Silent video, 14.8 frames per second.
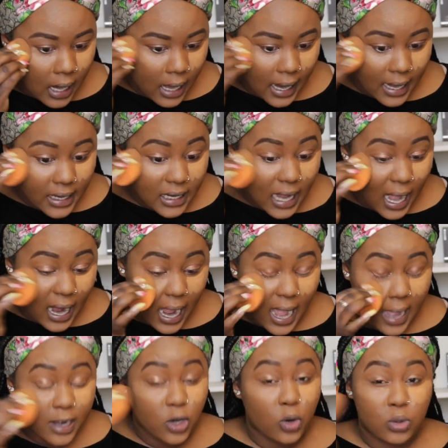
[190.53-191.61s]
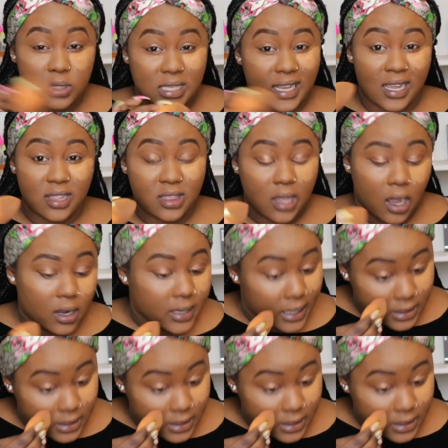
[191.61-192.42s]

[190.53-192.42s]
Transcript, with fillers: Like, I had no second thought.